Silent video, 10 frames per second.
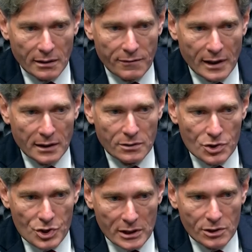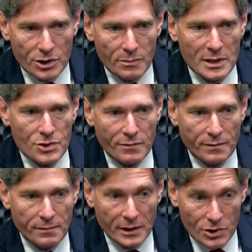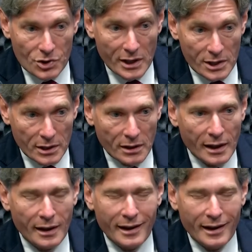In fact, their signature piece of legislation,